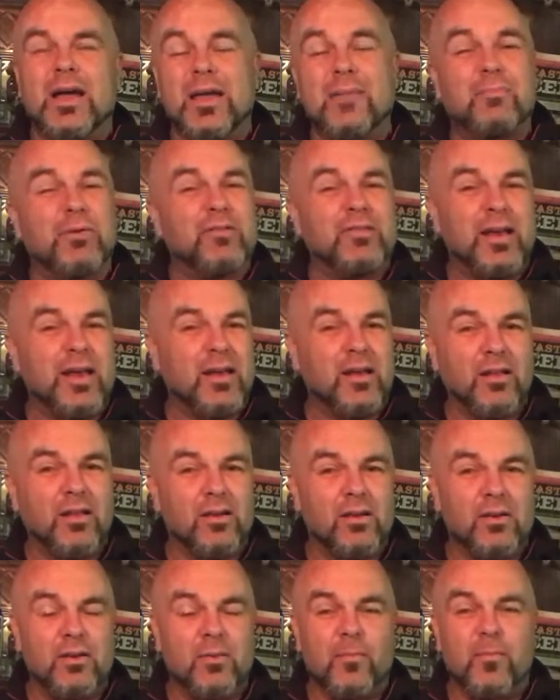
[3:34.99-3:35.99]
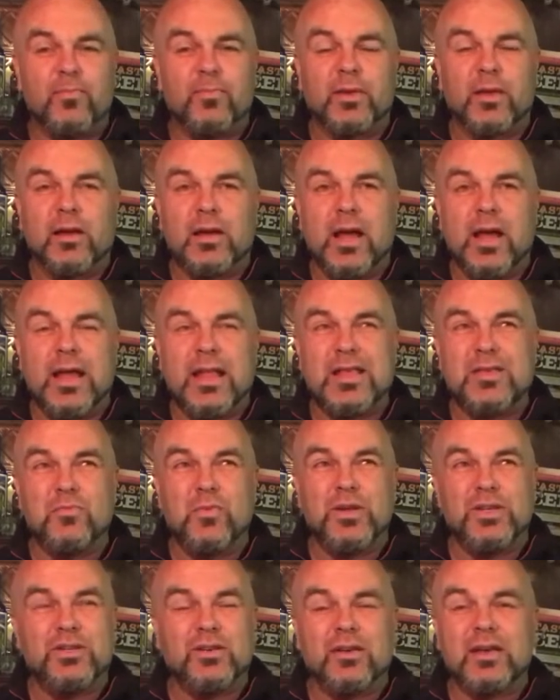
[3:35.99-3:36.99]
in particular,
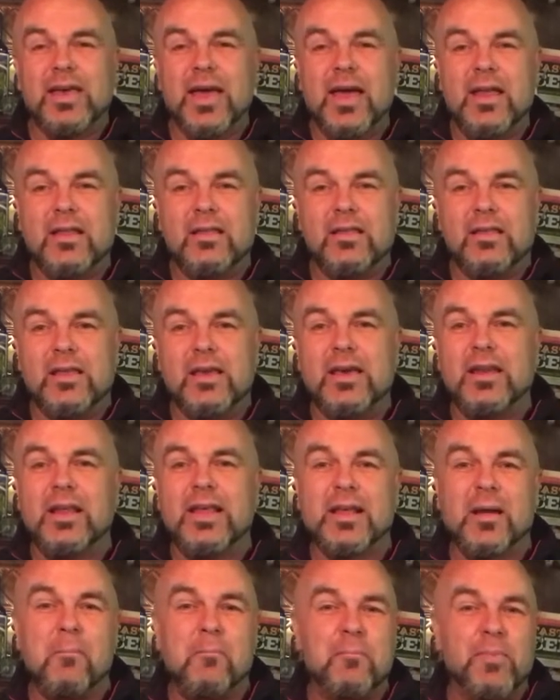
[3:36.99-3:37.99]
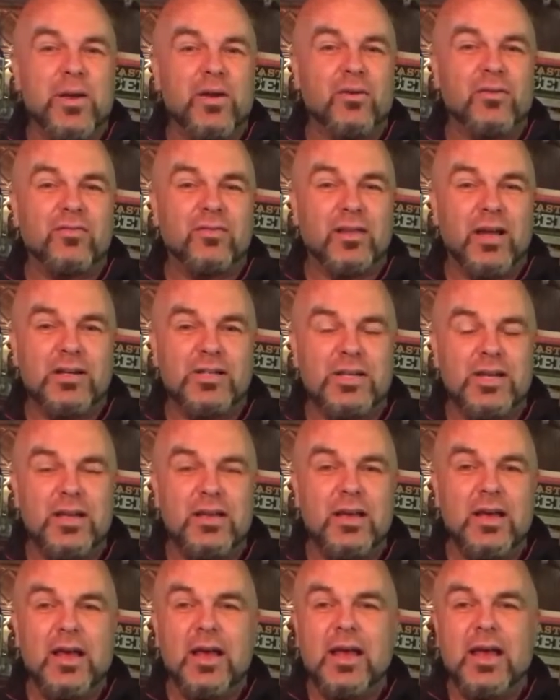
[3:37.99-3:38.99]
what you get like a beer
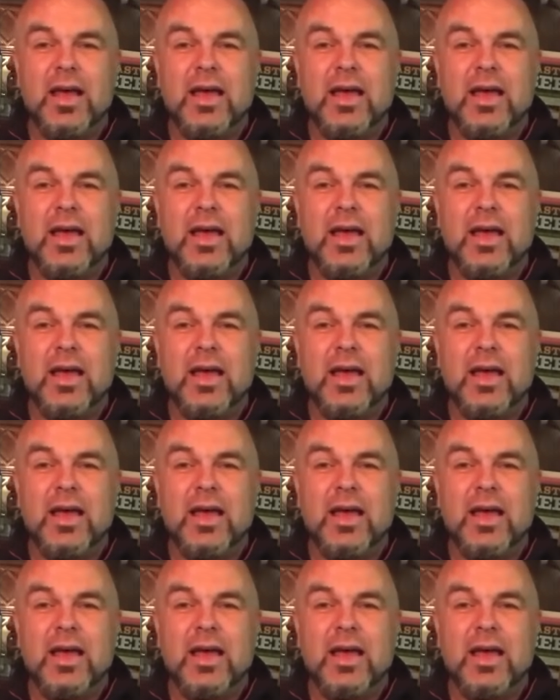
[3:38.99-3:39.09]
slushie.